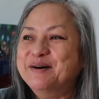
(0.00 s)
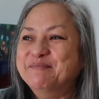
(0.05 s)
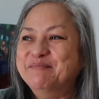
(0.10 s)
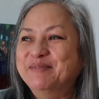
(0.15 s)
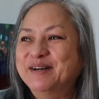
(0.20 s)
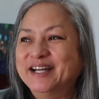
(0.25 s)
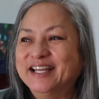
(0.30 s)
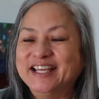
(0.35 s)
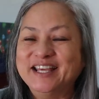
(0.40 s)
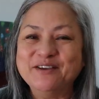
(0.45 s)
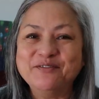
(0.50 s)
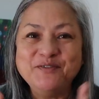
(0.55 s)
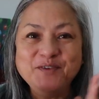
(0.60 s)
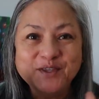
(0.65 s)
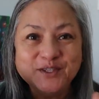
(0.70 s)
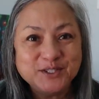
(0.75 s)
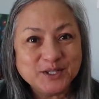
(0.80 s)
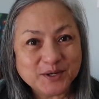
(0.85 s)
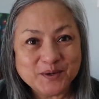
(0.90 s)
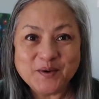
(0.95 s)
but if
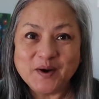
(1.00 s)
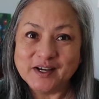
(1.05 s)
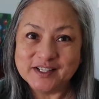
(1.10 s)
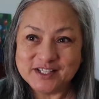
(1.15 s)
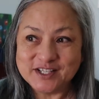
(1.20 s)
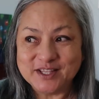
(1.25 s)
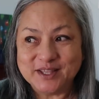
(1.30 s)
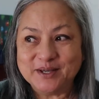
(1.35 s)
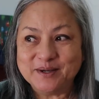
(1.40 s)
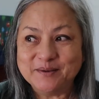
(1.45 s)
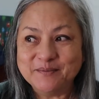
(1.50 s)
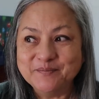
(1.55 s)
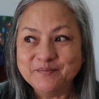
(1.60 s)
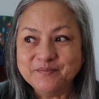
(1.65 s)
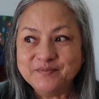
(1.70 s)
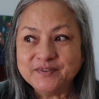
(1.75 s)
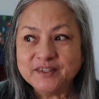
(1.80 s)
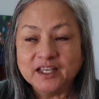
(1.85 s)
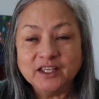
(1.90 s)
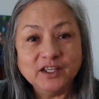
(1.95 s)
you do watch them,
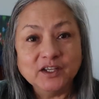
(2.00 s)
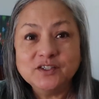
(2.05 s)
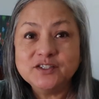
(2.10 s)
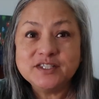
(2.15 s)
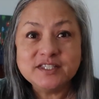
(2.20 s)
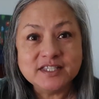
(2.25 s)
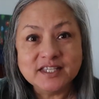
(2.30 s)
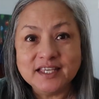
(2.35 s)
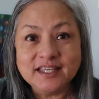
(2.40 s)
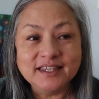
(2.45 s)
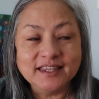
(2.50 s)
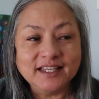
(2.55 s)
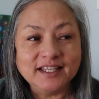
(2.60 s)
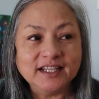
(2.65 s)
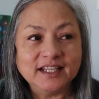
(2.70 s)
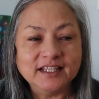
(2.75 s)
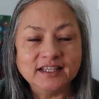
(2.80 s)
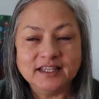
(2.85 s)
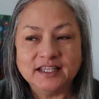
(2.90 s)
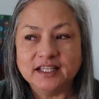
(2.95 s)
you'll see that
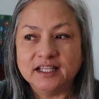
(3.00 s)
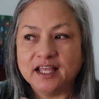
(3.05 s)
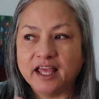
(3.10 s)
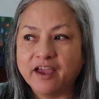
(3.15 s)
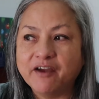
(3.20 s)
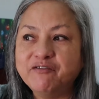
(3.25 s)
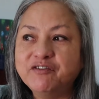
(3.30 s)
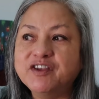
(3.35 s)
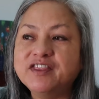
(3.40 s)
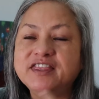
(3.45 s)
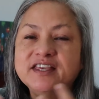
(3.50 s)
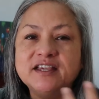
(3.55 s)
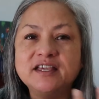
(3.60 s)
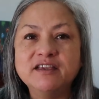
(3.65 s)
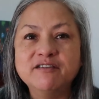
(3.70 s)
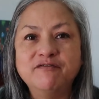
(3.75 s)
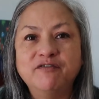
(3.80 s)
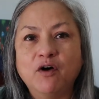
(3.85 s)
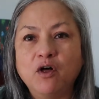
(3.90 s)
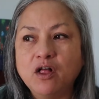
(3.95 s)
it, everything
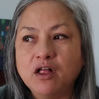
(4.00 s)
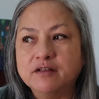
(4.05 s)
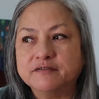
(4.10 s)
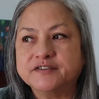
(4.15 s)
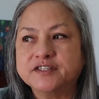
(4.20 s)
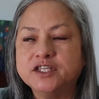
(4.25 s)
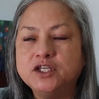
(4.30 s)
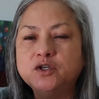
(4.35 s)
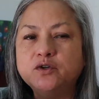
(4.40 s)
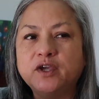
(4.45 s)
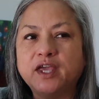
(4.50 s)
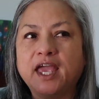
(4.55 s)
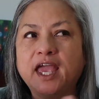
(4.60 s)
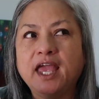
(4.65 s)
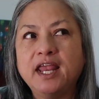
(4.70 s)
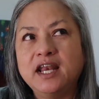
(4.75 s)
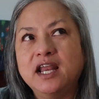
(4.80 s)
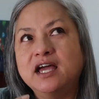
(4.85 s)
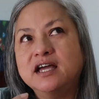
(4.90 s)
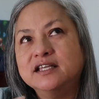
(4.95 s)
evolves. You
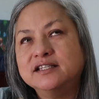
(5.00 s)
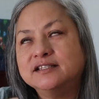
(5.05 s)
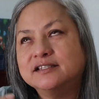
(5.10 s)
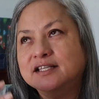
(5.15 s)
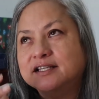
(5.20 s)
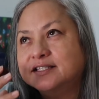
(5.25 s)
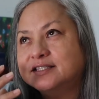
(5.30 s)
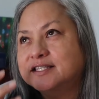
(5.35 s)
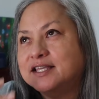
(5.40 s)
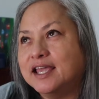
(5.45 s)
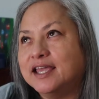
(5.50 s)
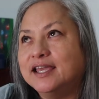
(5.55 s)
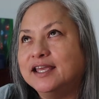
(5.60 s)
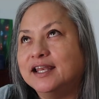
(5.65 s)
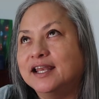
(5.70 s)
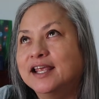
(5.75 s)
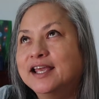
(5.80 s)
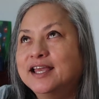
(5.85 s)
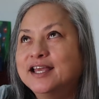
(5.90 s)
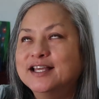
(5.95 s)
cannot
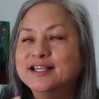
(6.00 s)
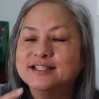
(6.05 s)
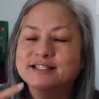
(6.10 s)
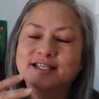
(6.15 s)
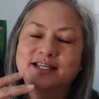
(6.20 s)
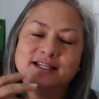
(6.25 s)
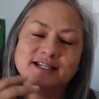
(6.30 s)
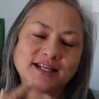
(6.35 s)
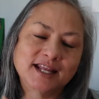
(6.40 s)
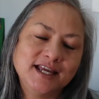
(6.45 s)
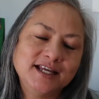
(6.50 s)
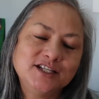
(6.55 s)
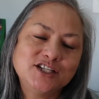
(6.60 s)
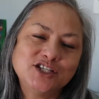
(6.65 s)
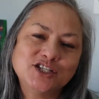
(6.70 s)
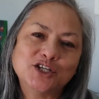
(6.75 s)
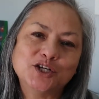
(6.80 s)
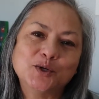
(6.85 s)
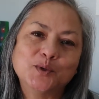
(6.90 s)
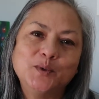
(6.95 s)
dictate to
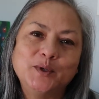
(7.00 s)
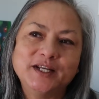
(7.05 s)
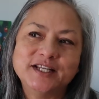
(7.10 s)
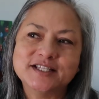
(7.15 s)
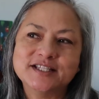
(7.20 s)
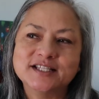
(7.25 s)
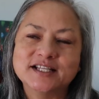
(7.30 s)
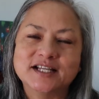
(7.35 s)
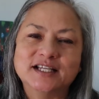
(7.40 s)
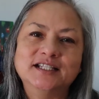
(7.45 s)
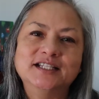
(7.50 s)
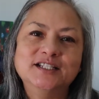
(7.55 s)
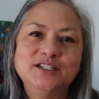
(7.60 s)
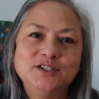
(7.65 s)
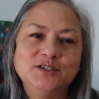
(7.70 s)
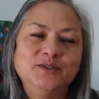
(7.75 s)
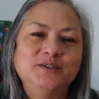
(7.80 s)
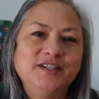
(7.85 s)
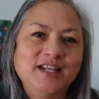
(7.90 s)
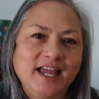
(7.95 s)
nature what it's gonna
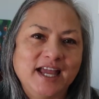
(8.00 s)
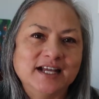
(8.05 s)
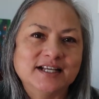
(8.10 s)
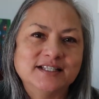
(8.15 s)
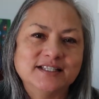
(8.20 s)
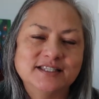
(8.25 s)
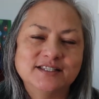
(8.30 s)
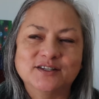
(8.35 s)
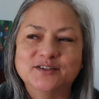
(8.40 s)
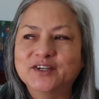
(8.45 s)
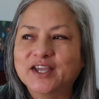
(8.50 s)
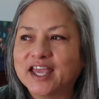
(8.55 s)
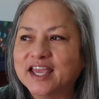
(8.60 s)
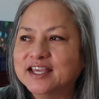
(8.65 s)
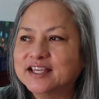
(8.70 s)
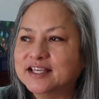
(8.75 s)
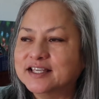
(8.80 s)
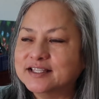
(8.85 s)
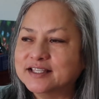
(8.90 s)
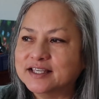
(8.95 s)
do next.
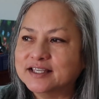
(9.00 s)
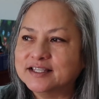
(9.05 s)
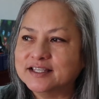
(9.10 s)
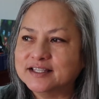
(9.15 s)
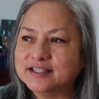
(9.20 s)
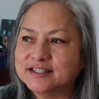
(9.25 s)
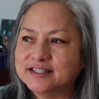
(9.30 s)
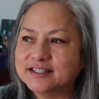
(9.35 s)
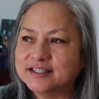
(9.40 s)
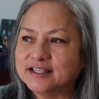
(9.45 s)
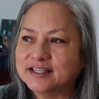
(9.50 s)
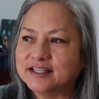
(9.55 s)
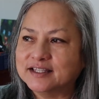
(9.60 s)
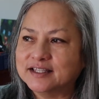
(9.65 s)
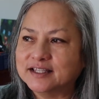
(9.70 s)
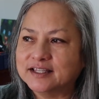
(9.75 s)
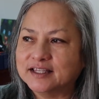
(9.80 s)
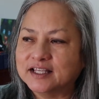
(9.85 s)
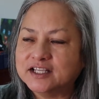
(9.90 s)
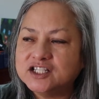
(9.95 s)
Okay, it, it, it's
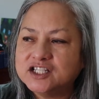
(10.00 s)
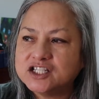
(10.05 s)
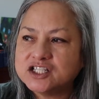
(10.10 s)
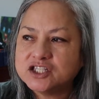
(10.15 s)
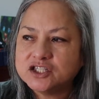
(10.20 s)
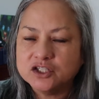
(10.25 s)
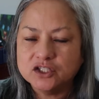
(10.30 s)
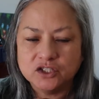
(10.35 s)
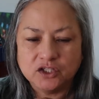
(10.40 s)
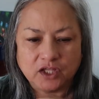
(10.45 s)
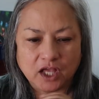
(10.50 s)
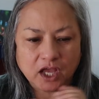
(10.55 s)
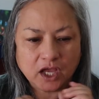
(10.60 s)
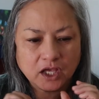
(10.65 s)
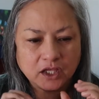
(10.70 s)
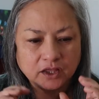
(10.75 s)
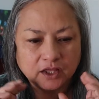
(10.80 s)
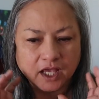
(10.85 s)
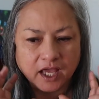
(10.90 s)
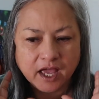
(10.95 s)
it, they just
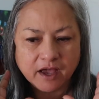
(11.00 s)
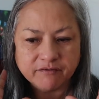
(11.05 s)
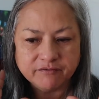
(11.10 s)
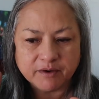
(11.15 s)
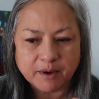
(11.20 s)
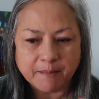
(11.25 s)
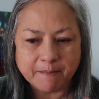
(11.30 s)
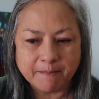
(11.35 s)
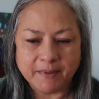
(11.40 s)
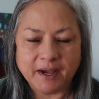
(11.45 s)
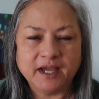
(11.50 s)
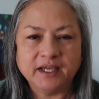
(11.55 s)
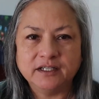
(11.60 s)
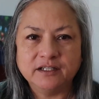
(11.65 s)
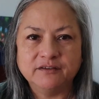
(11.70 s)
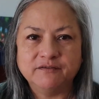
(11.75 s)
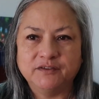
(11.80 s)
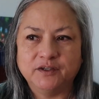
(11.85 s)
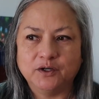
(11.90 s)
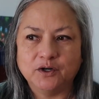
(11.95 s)
they they have a
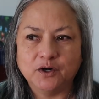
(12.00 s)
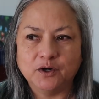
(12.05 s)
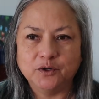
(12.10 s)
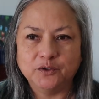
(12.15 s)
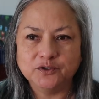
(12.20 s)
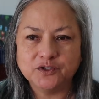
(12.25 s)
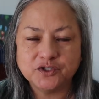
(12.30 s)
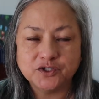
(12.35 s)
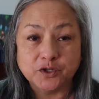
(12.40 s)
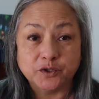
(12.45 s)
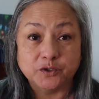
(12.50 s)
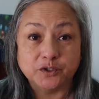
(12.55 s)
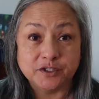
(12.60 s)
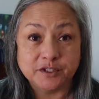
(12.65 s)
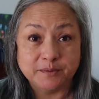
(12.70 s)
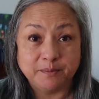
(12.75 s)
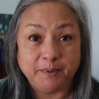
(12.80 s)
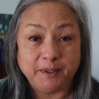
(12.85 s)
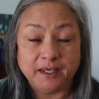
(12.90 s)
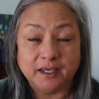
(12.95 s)
mind of their own, so to
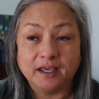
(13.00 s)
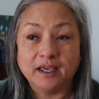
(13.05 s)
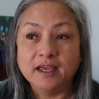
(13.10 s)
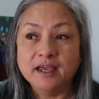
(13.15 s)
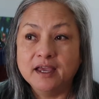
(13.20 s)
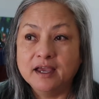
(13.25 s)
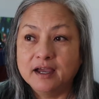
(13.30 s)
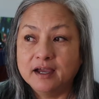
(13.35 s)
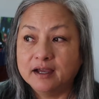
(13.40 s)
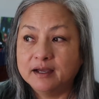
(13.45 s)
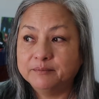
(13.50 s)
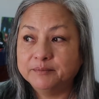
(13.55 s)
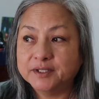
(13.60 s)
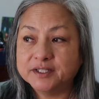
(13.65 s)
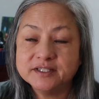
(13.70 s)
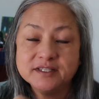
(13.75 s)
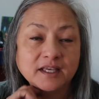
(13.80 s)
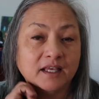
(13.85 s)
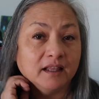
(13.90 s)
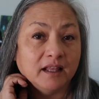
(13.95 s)
speak. I'm
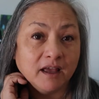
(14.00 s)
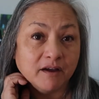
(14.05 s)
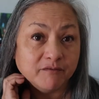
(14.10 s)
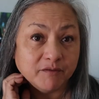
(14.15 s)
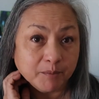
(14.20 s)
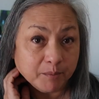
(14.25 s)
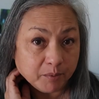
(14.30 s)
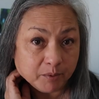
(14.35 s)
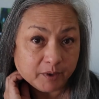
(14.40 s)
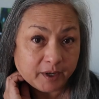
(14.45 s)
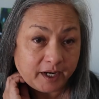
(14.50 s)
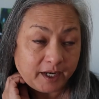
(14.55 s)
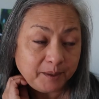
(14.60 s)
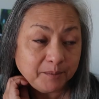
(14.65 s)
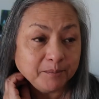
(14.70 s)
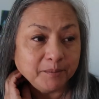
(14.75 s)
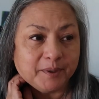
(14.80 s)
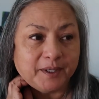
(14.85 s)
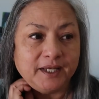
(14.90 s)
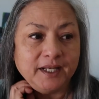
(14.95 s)
not saying they have a
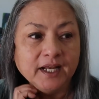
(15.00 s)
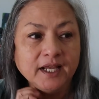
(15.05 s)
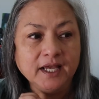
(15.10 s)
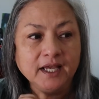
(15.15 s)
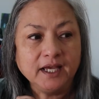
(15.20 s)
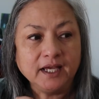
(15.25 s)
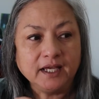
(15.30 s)
brain, but